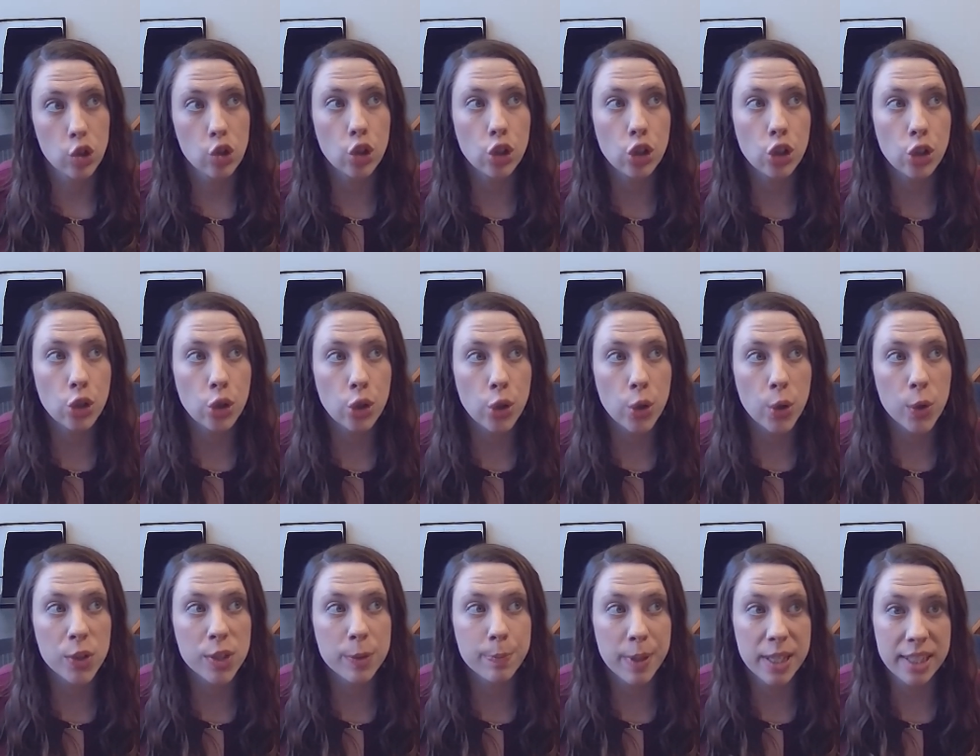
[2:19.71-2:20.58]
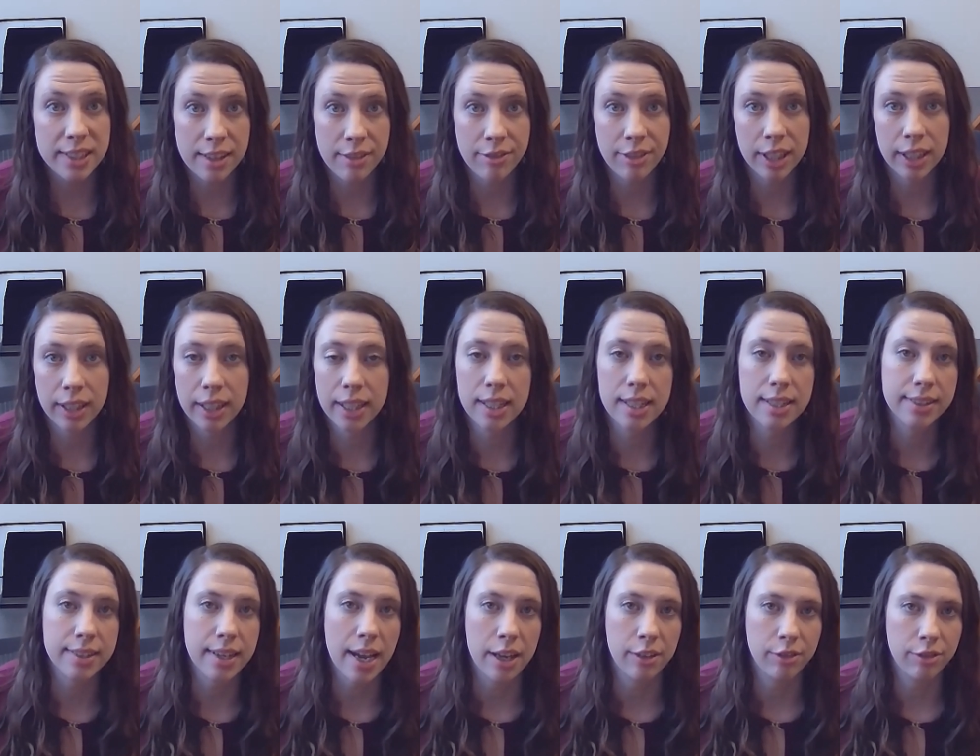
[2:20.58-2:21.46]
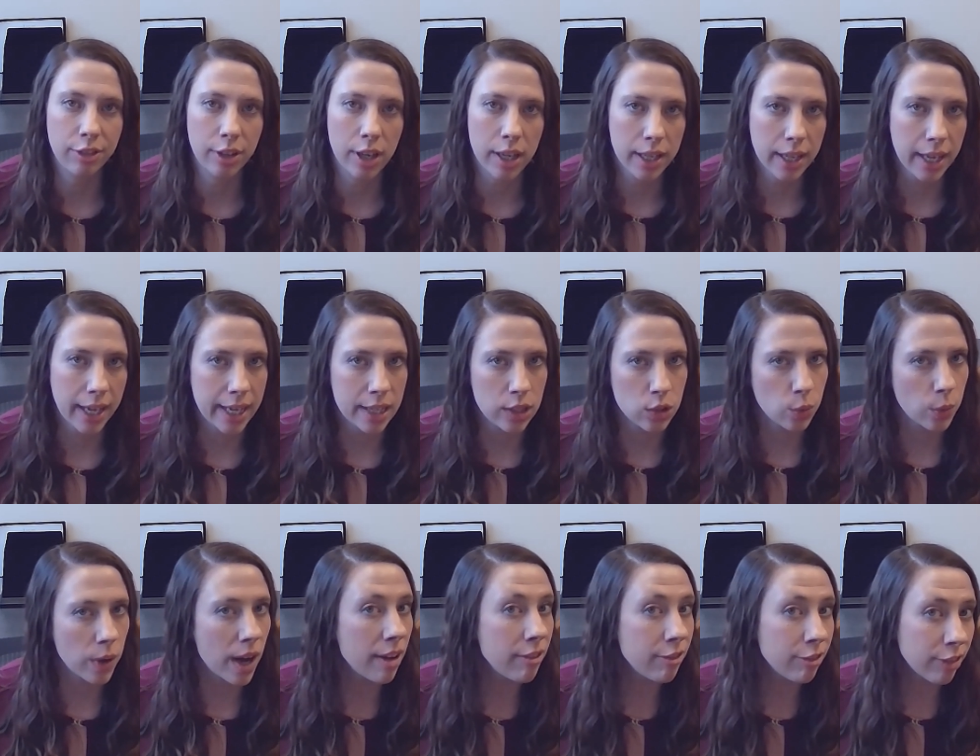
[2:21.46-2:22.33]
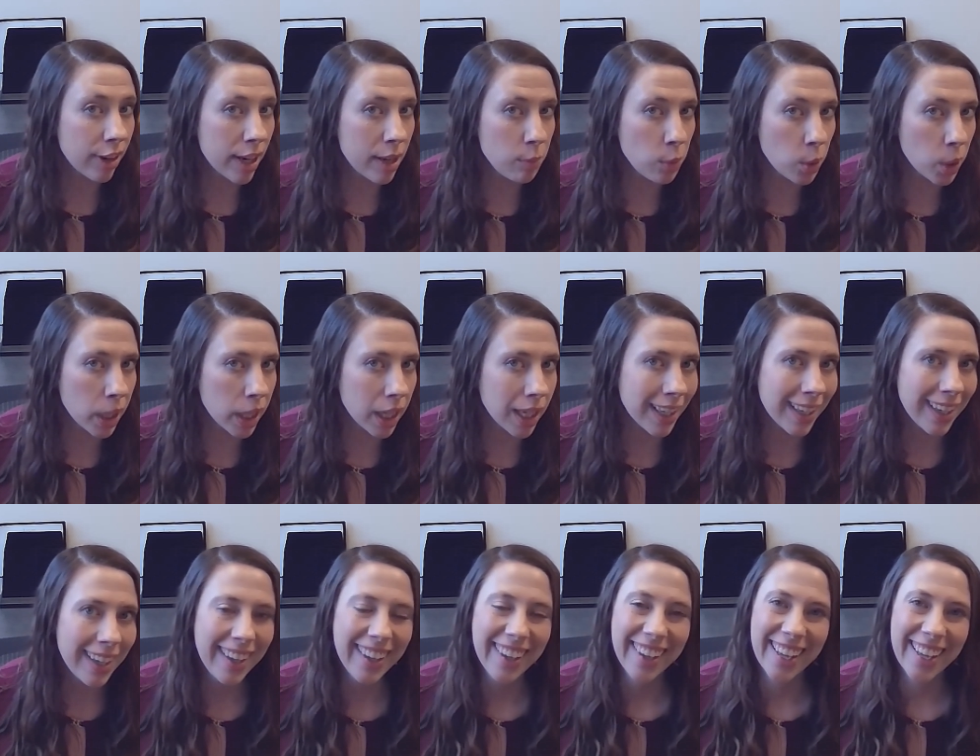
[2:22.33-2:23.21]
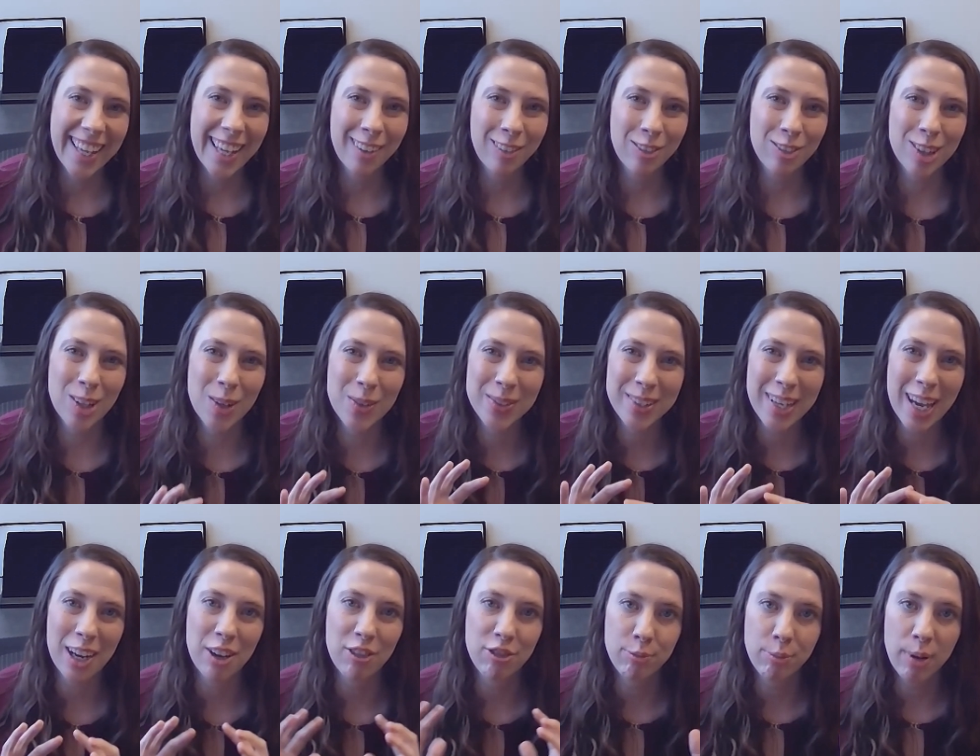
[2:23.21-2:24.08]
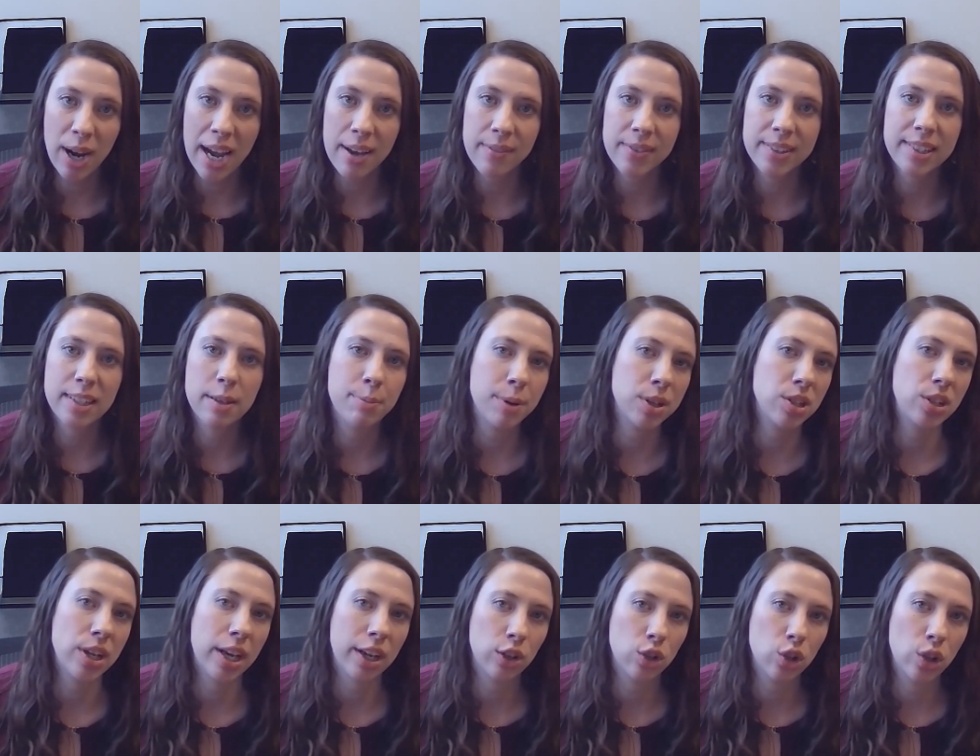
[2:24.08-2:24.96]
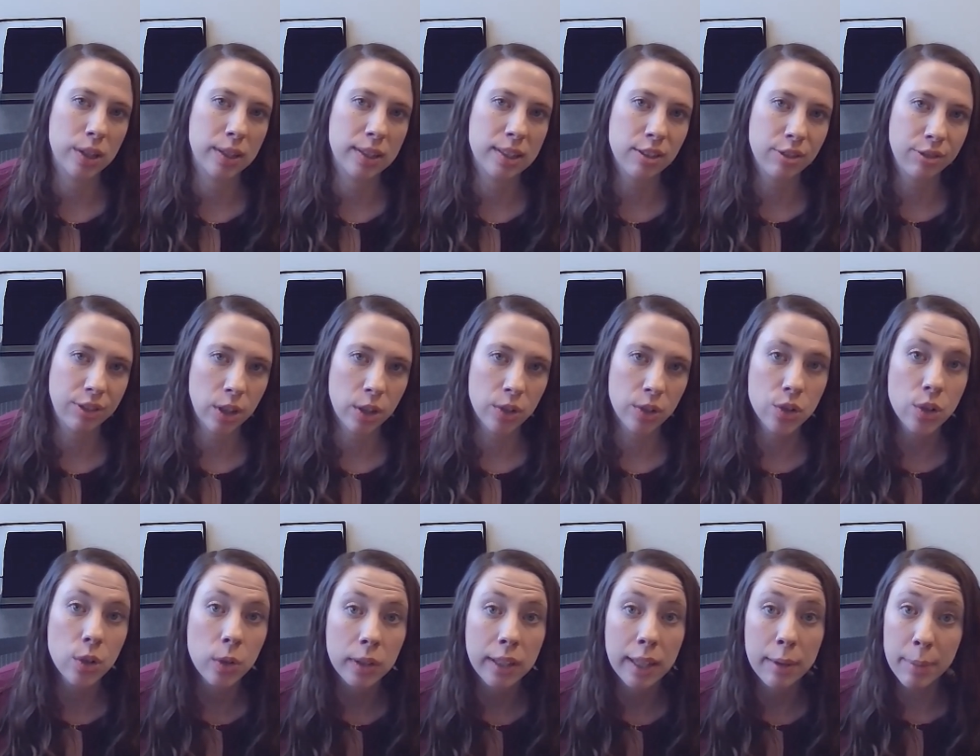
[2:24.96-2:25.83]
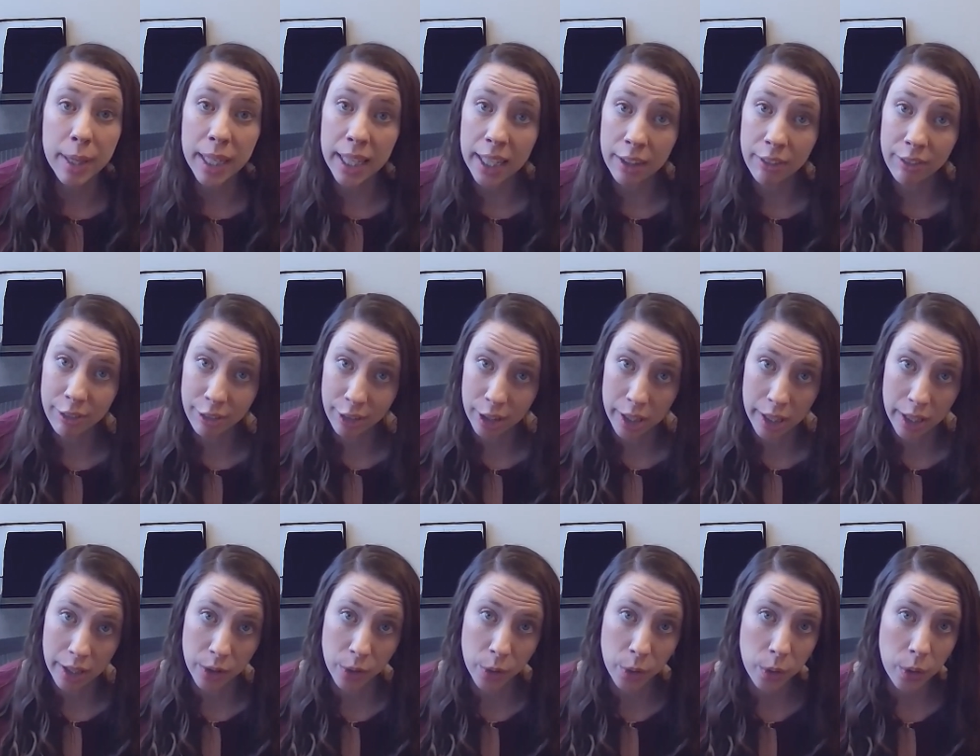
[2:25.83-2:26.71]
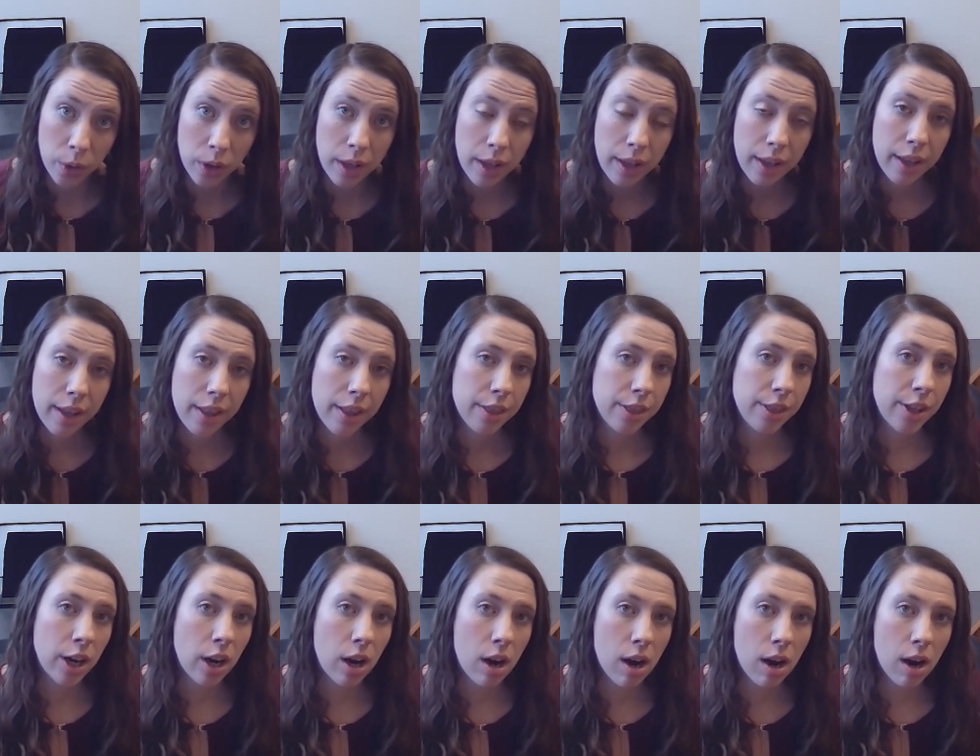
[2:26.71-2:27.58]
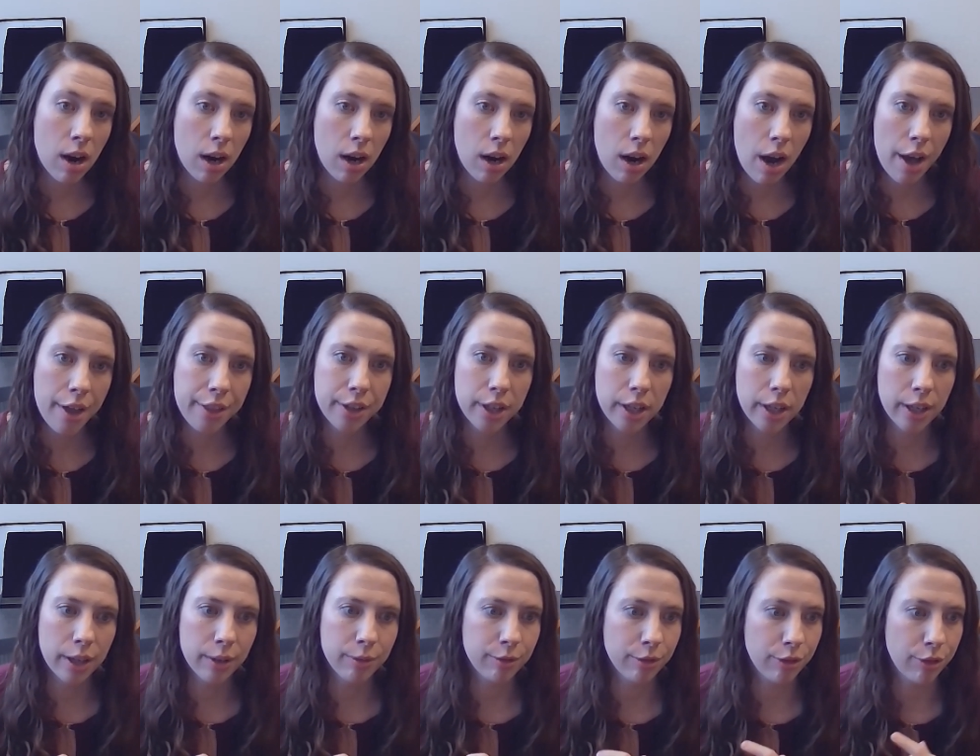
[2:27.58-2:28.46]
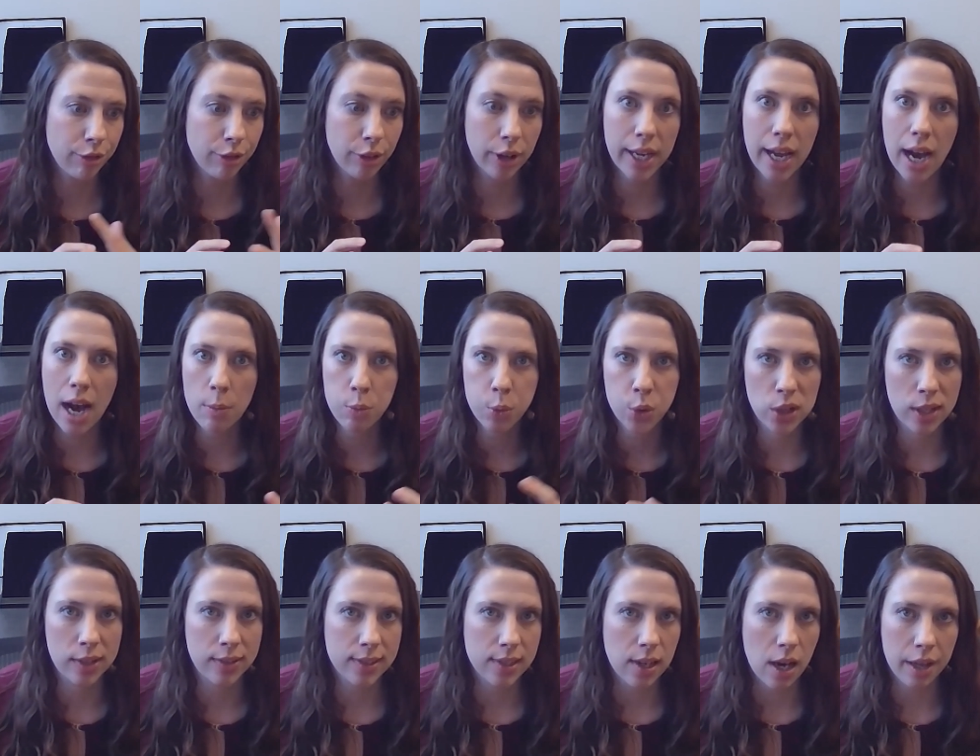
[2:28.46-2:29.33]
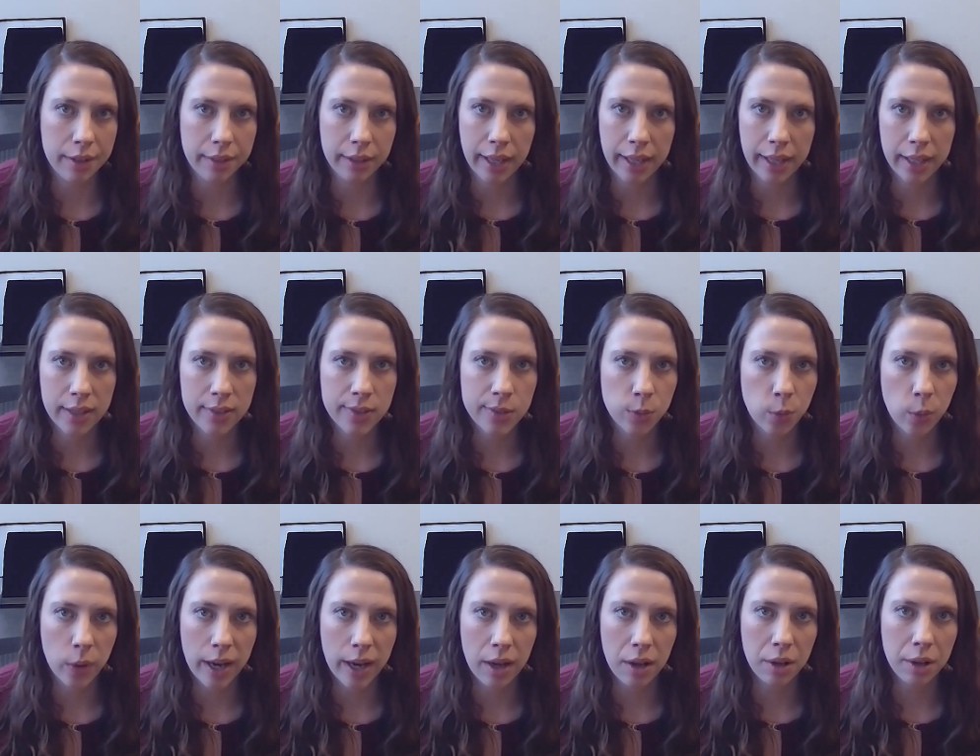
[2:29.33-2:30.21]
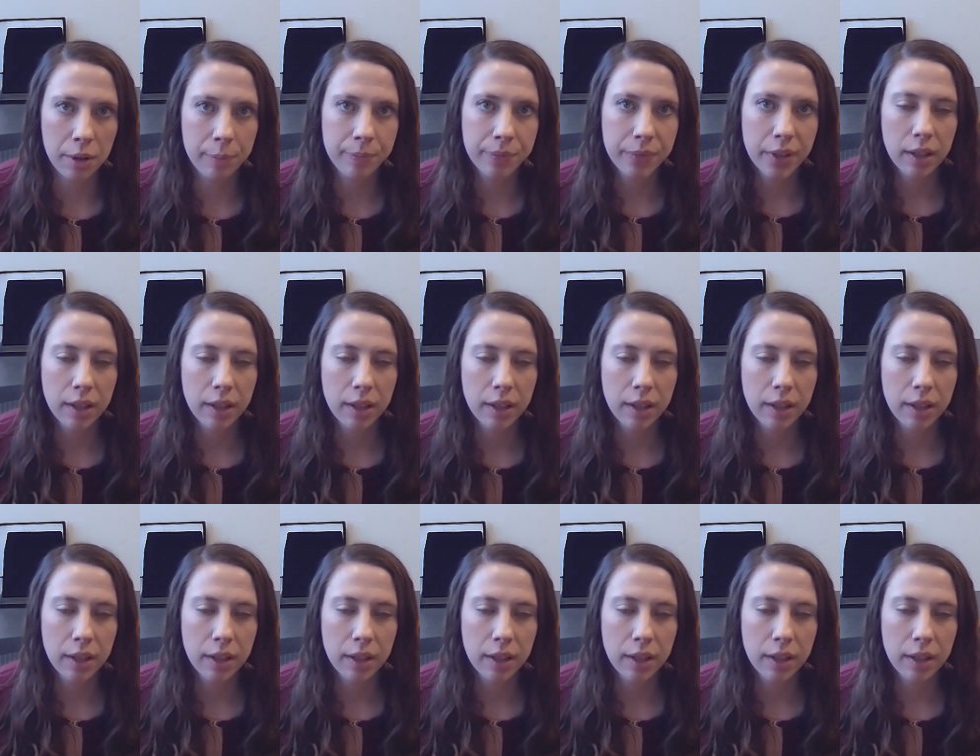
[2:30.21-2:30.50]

too specifically designed for a K-12 framework, if those kind of privacy protections feel too limiting for you, there are other free options online as well.